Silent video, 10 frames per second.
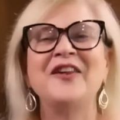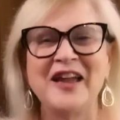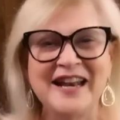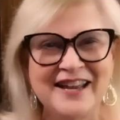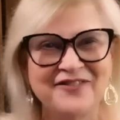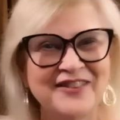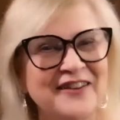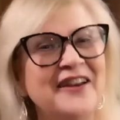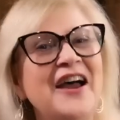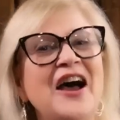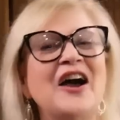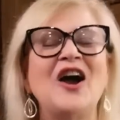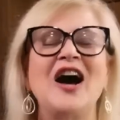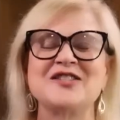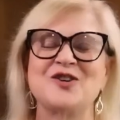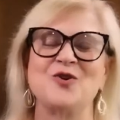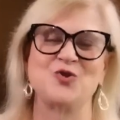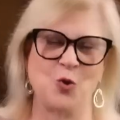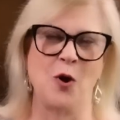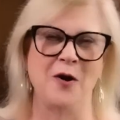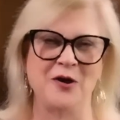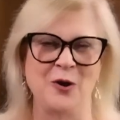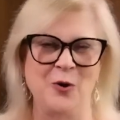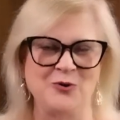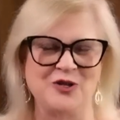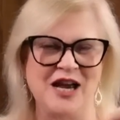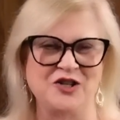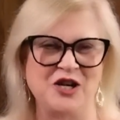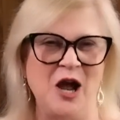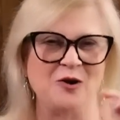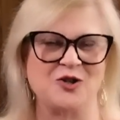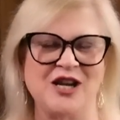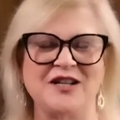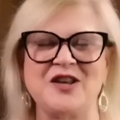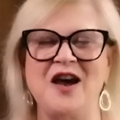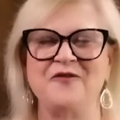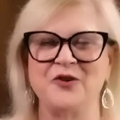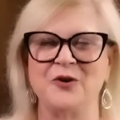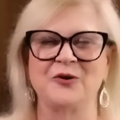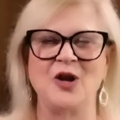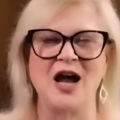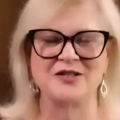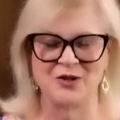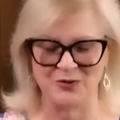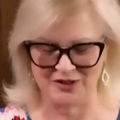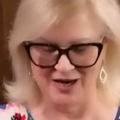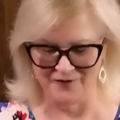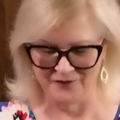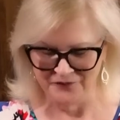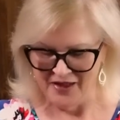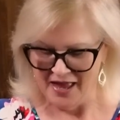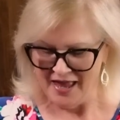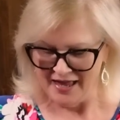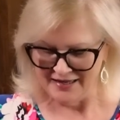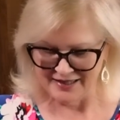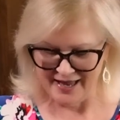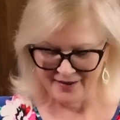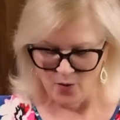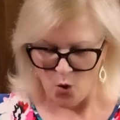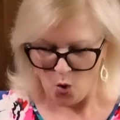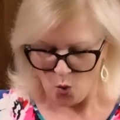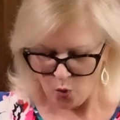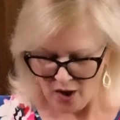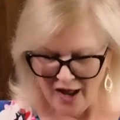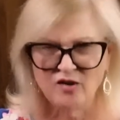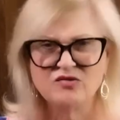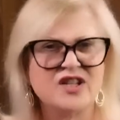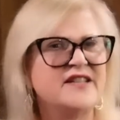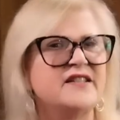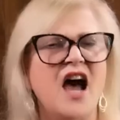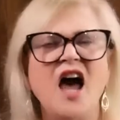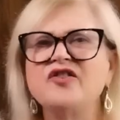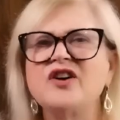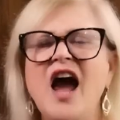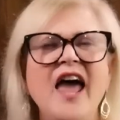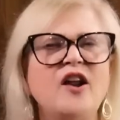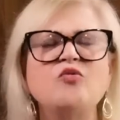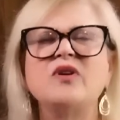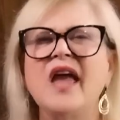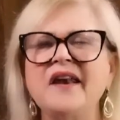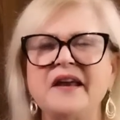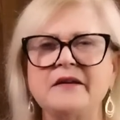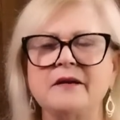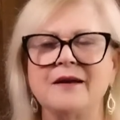the lady at the Costco door, you know, who checks you out, checks off your Costco stuff, is like, why don't just under, I don't get it.